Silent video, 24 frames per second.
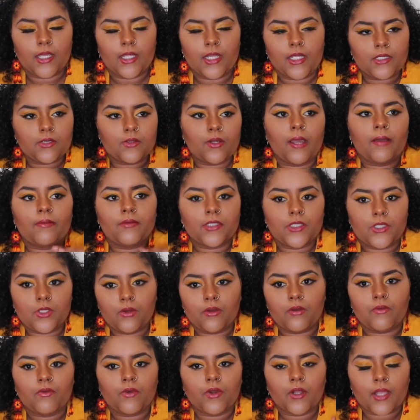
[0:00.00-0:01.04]
And that's what I was
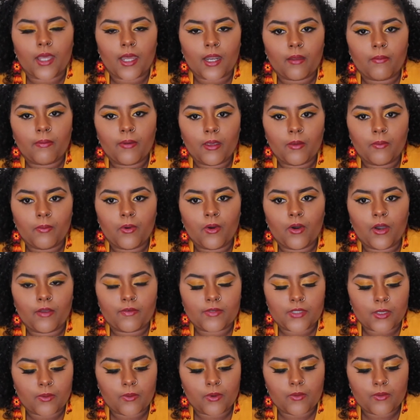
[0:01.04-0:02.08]
doing for a lot of people. If
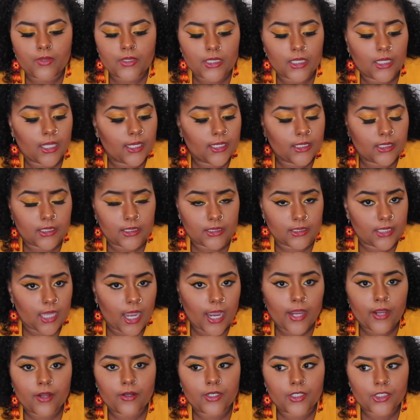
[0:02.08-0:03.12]
someone was in like
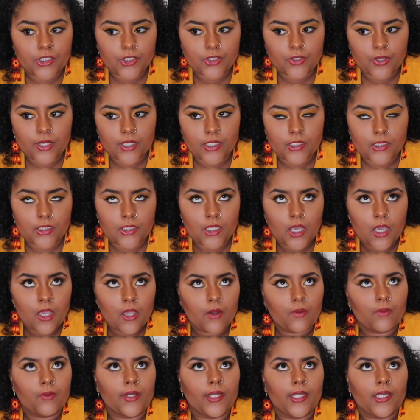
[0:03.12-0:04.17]
dire distress,
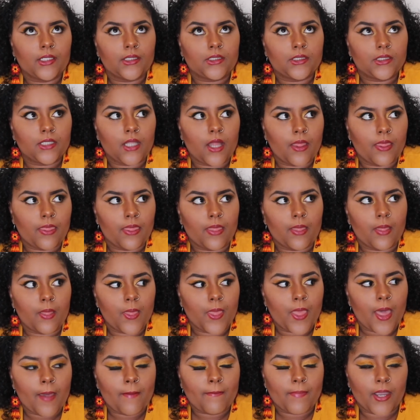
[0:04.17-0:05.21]
which
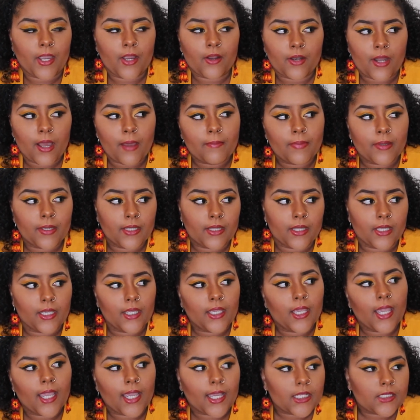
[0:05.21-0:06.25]
that may or not be the
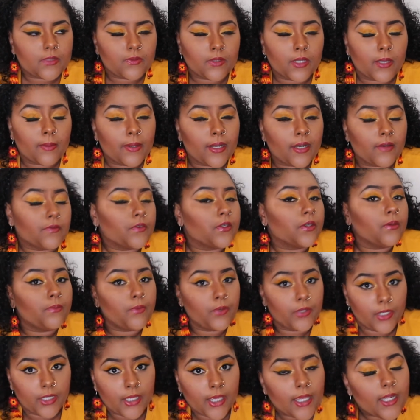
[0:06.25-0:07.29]
case, but they might have
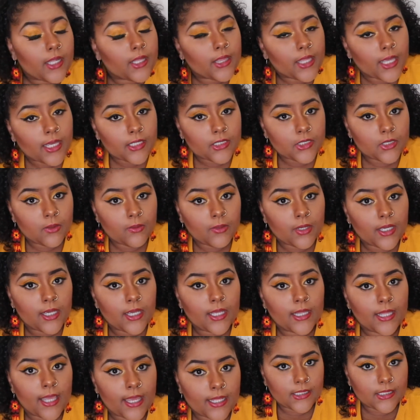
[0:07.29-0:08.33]
communicated that to
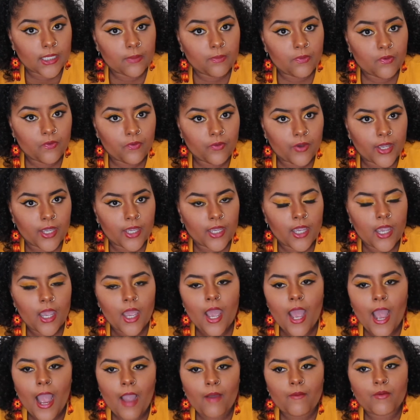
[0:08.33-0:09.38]
me in type of way,
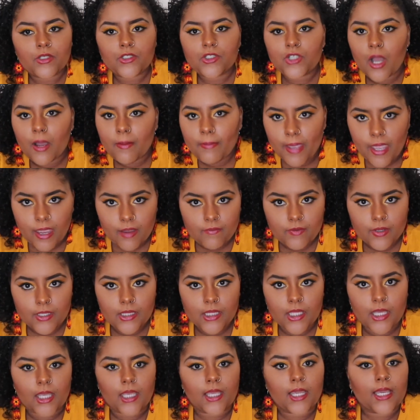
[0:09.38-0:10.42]
I would drop
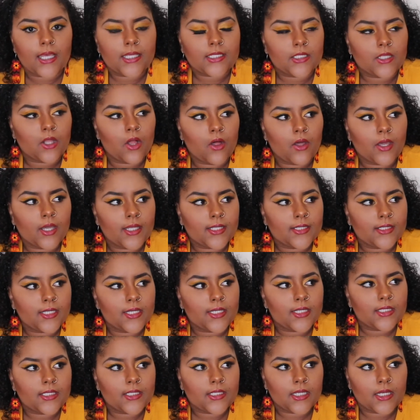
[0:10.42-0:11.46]
everything. As long as
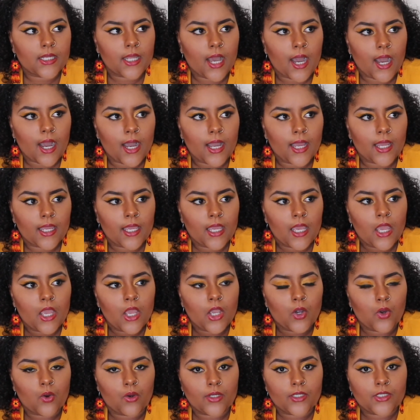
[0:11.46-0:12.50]
it's not
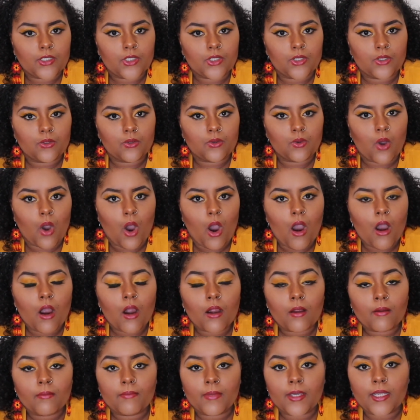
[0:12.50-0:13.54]
going to
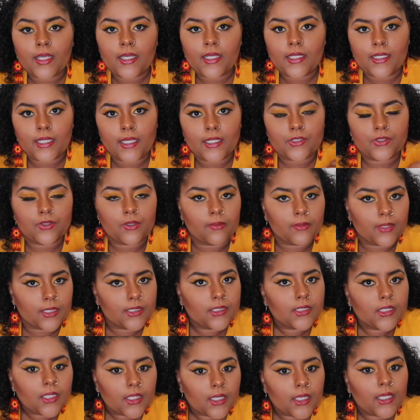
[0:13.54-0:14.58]
harm me
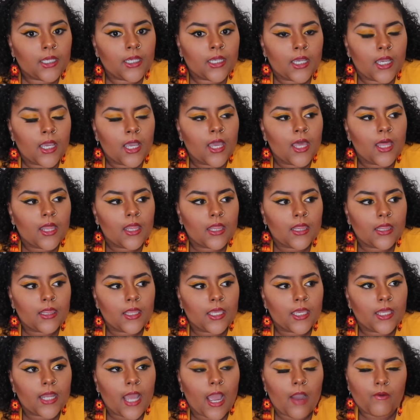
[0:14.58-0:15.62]
detrimentally,
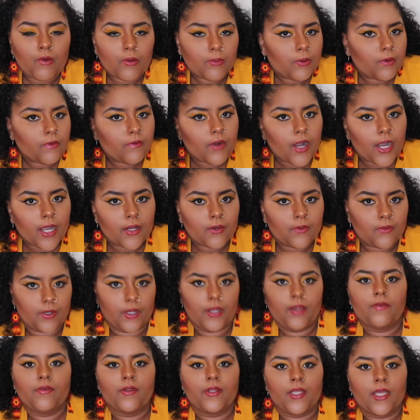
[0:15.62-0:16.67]
then I will provide
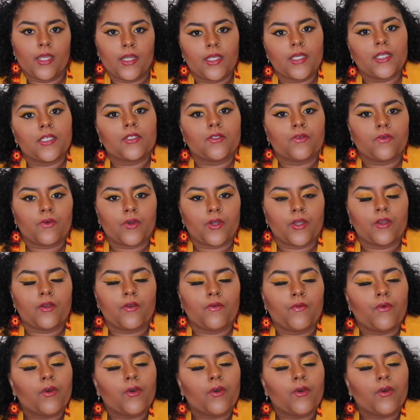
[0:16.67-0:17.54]
whatever that is for you.